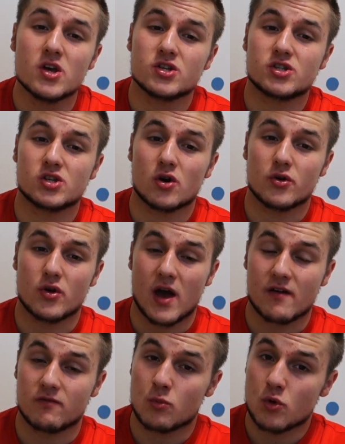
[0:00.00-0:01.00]
so you
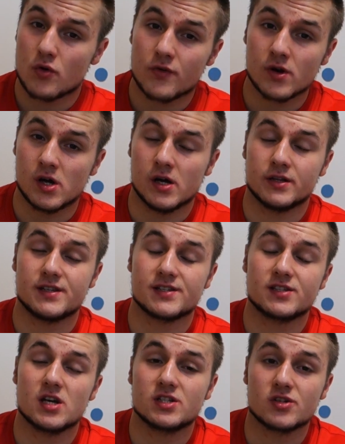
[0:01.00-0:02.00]
have more uh,
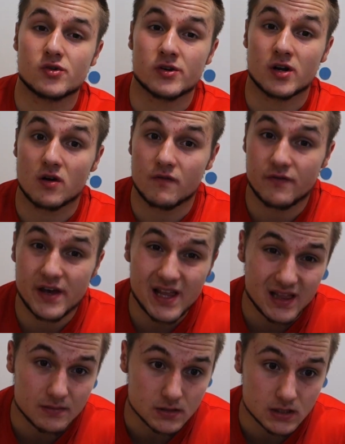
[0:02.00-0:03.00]
testosterone
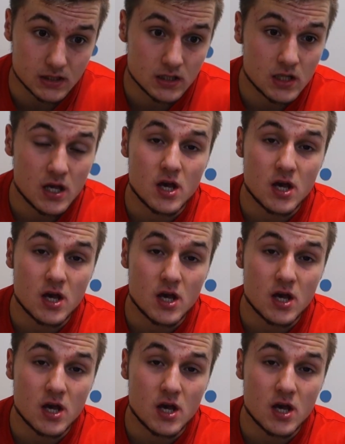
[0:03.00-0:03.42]
available